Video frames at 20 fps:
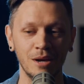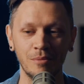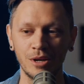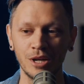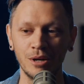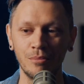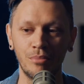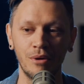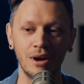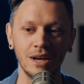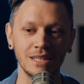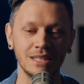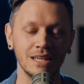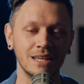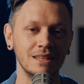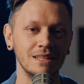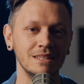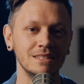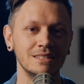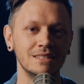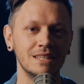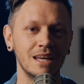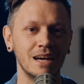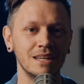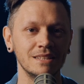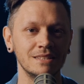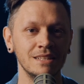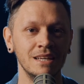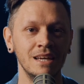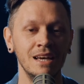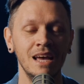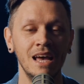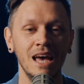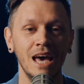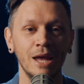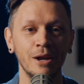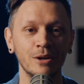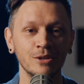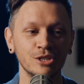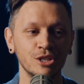I'm going to break down these stats
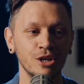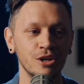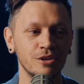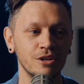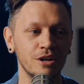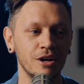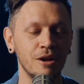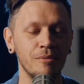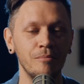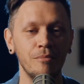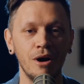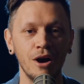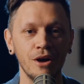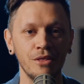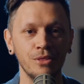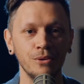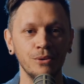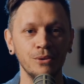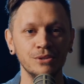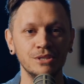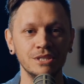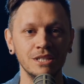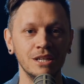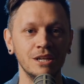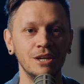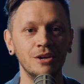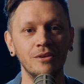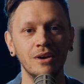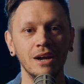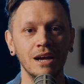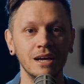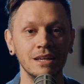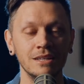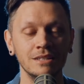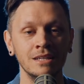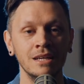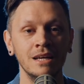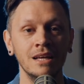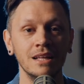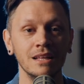and also kind of my thoughts in and
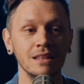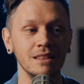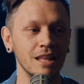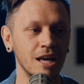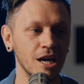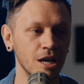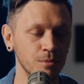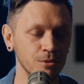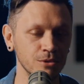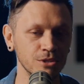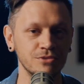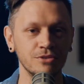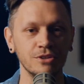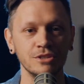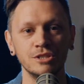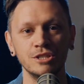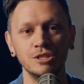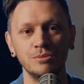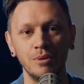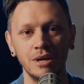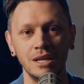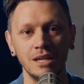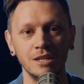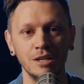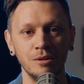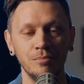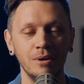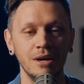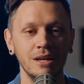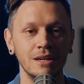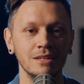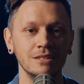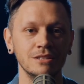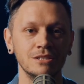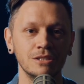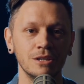around labels versus being independent.